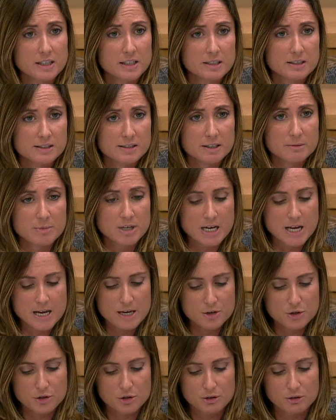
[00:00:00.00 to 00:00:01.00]
the
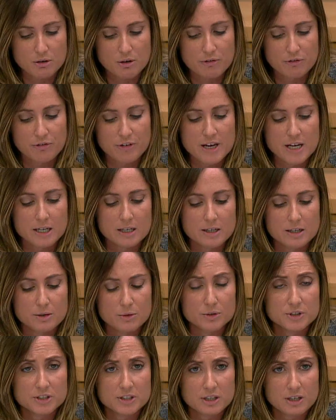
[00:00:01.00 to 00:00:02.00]
dissemination of fake
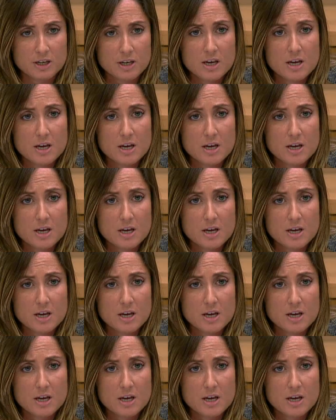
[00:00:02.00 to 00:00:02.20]
news